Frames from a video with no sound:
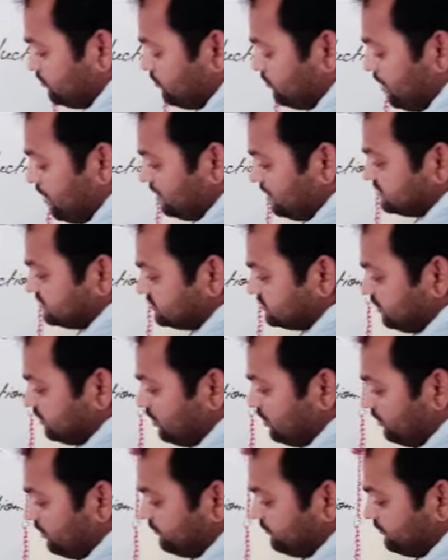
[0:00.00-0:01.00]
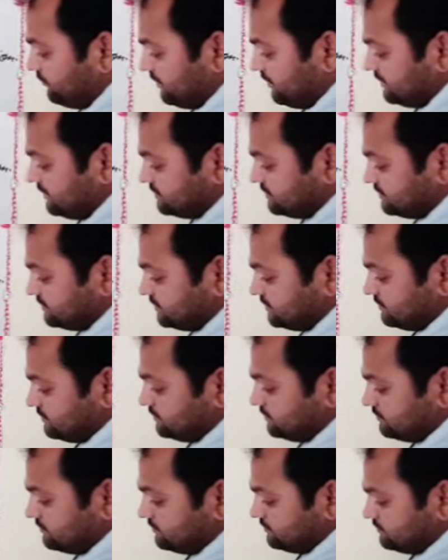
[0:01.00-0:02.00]
Parts of a
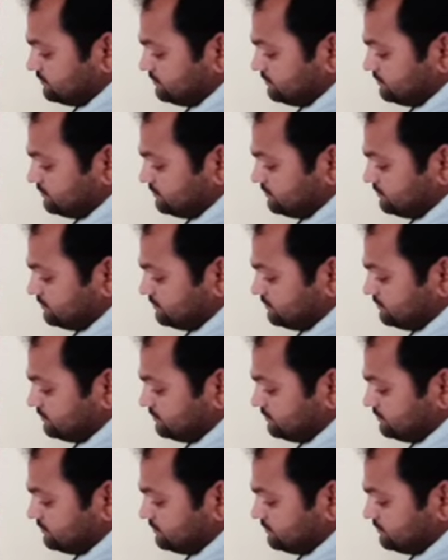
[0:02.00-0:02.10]
seed.